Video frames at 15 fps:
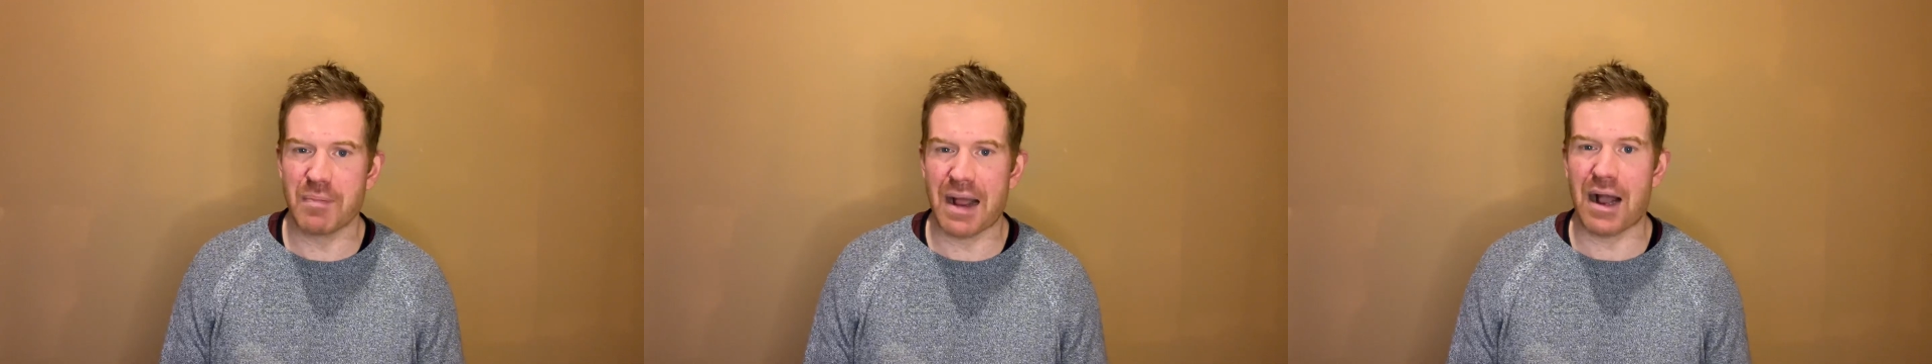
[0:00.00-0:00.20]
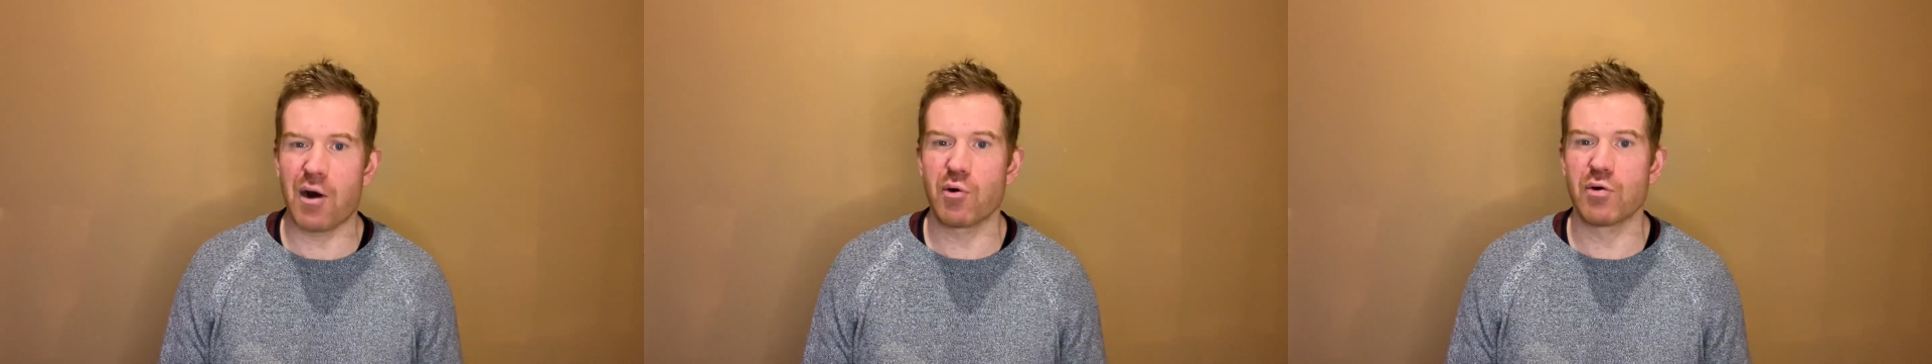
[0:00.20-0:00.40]

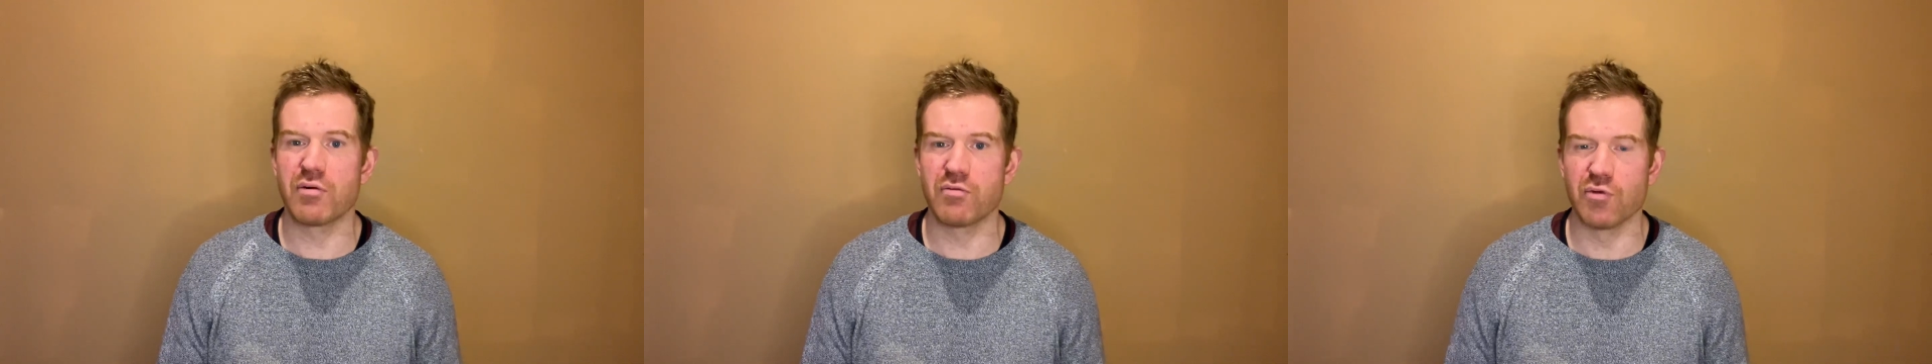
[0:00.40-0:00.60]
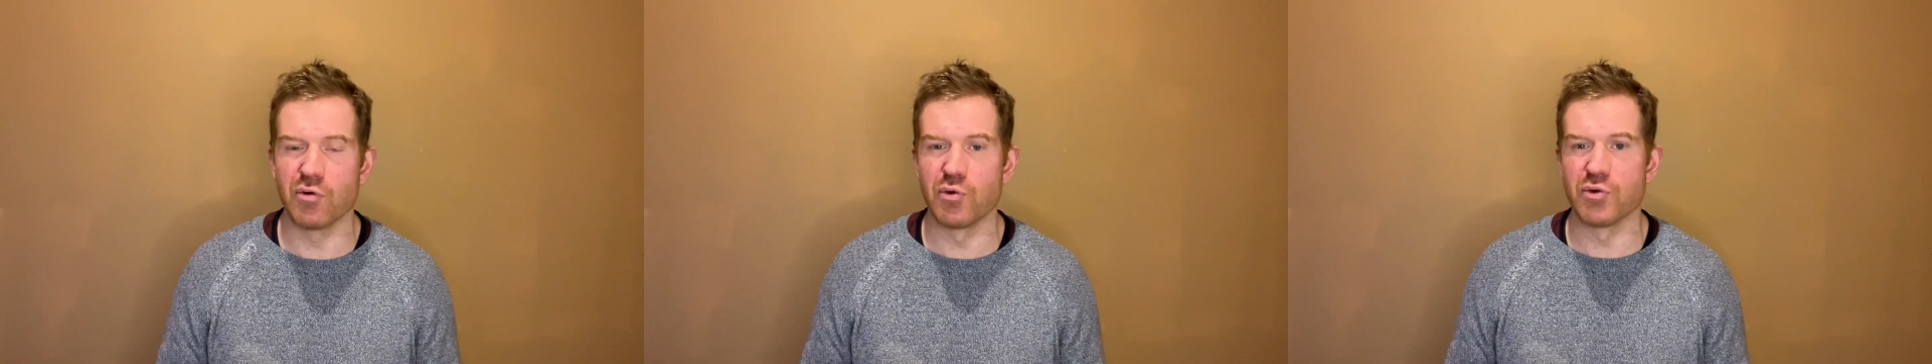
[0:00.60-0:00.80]
power of
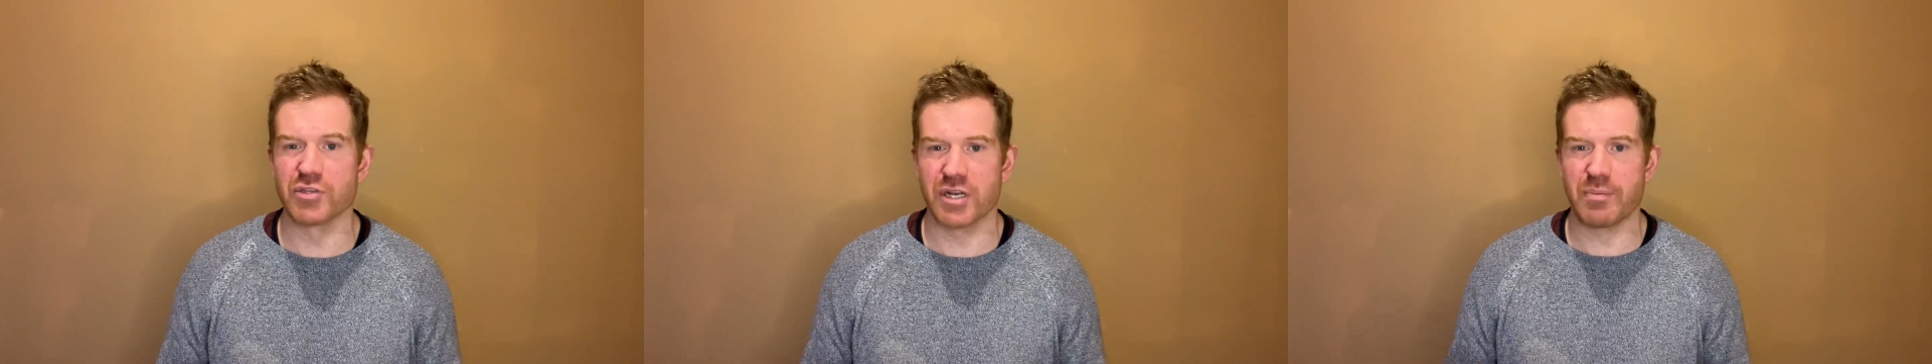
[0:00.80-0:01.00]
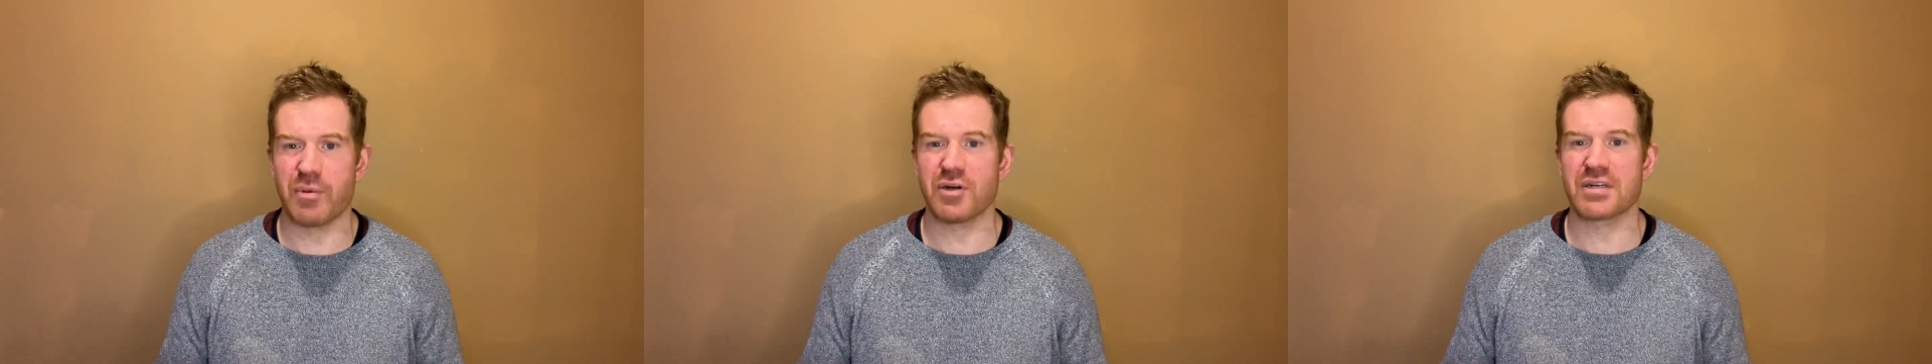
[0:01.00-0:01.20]
rules on
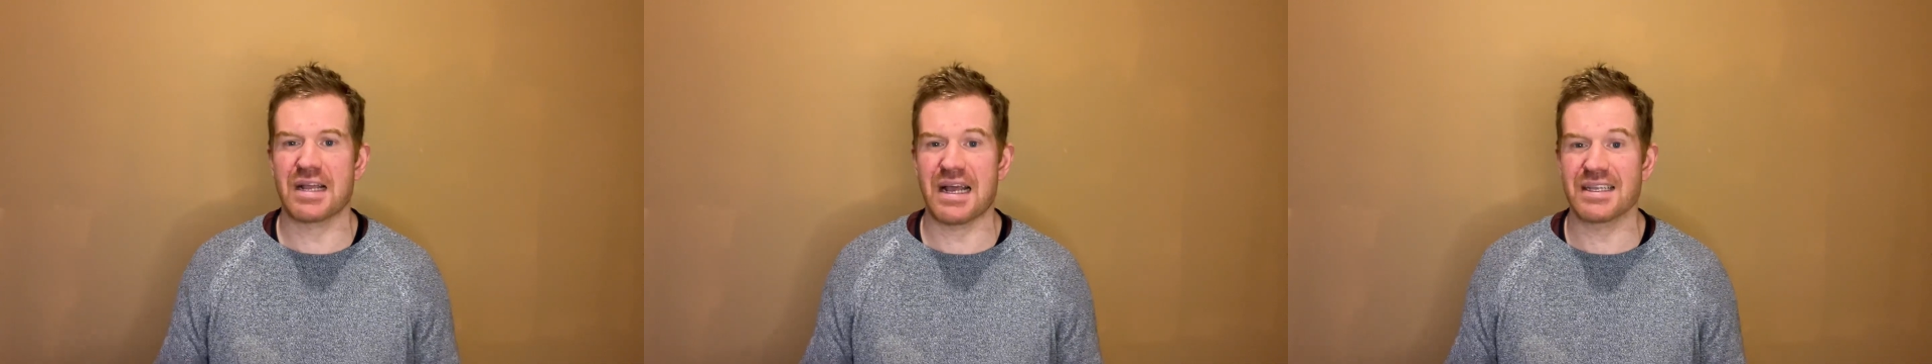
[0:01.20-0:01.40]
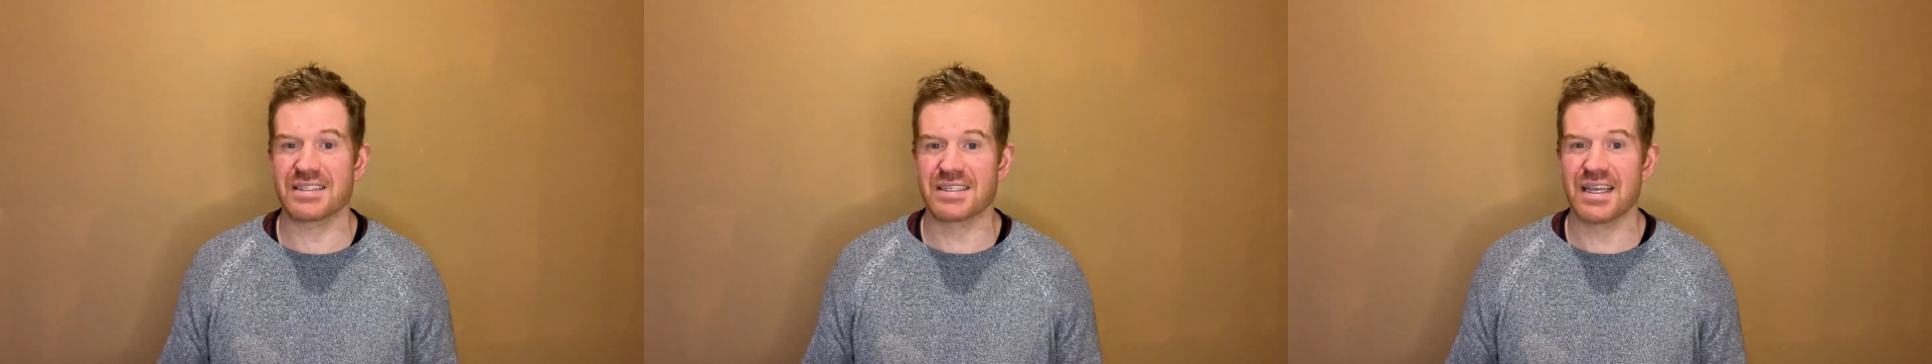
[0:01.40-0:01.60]
a
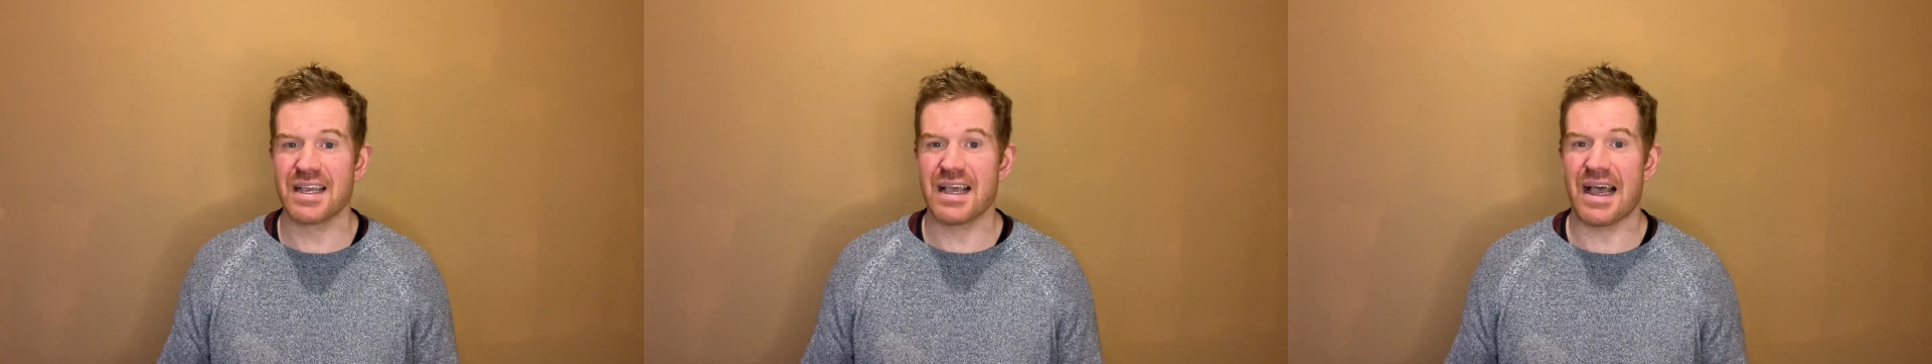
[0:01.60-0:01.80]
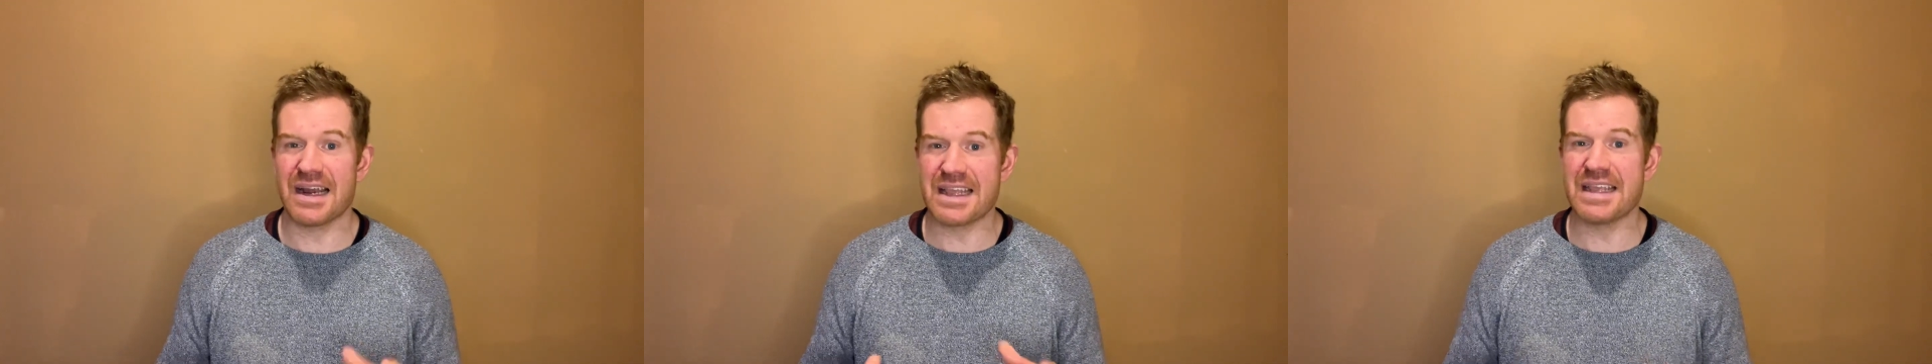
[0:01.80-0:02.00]
podcast,
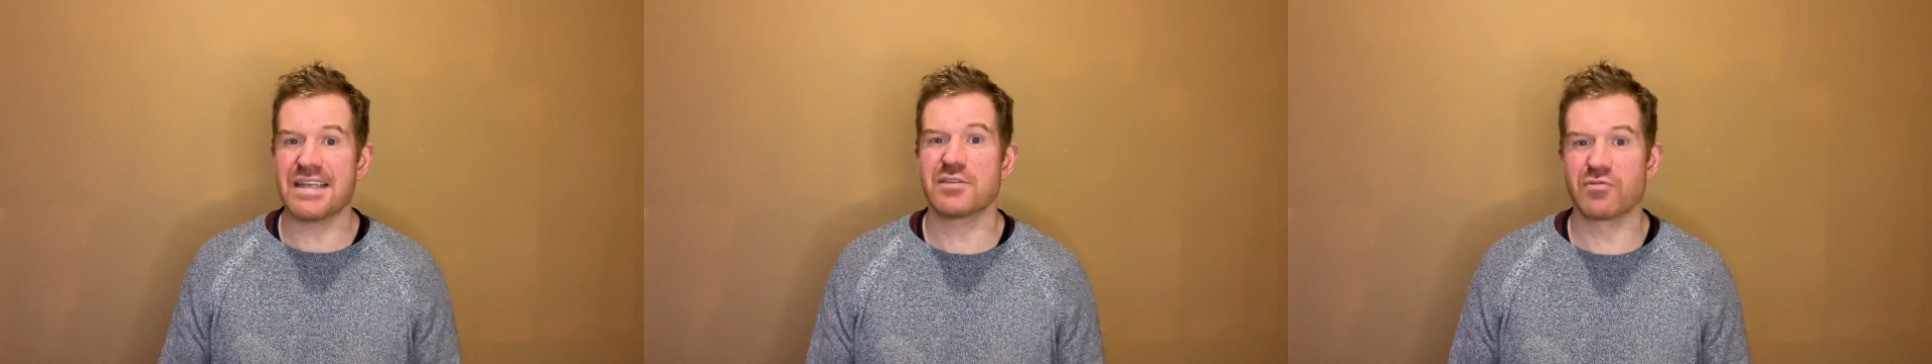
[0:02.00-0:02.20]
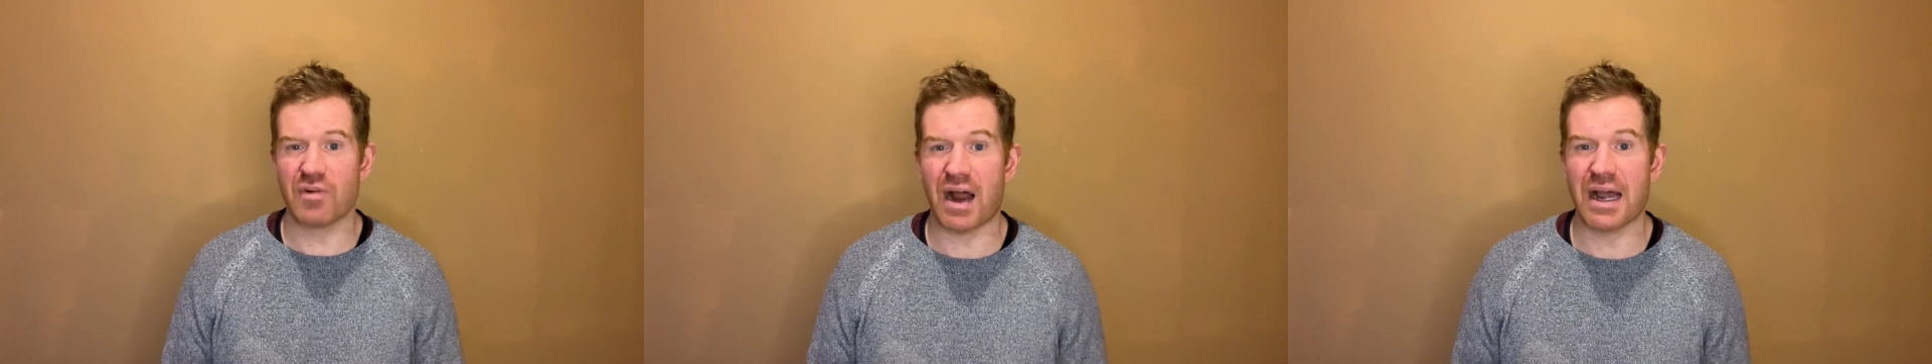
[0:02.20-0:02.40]
and he
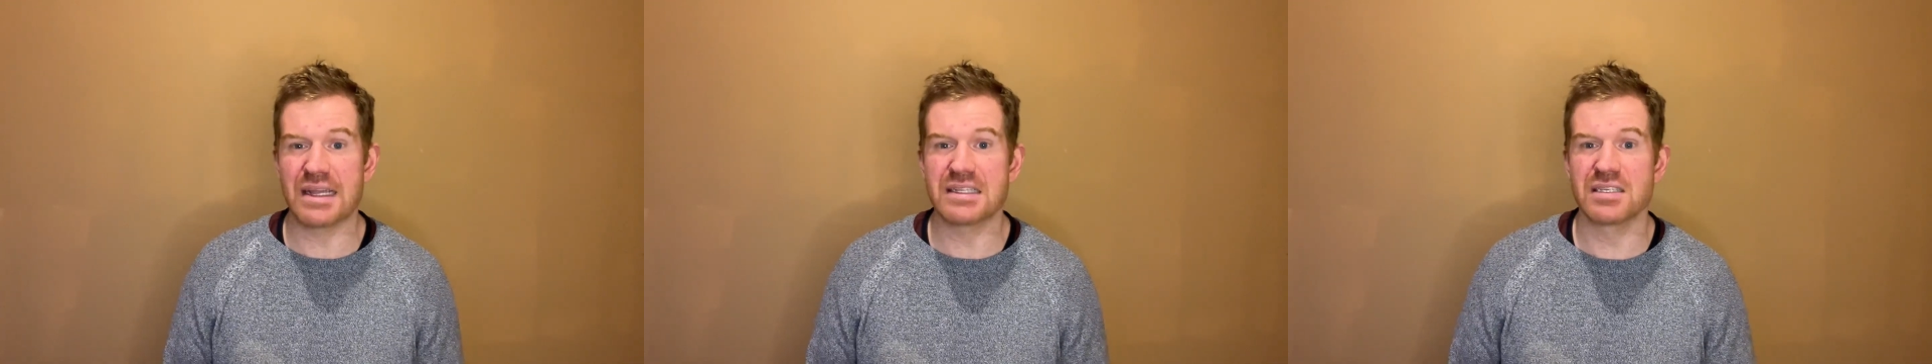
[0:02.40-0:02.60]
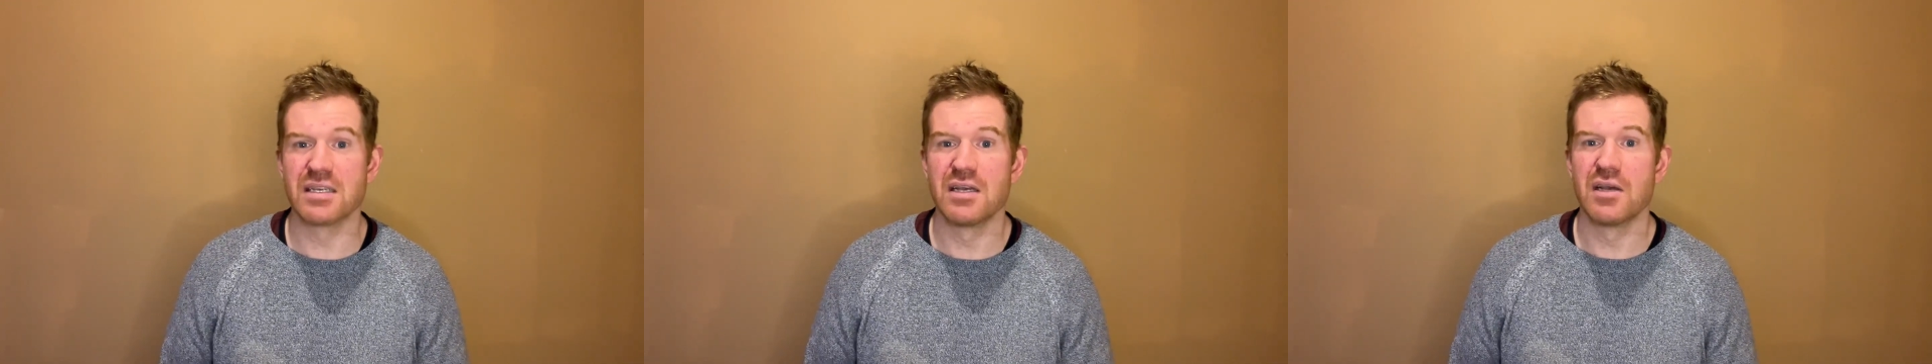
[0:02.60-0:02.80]
is right.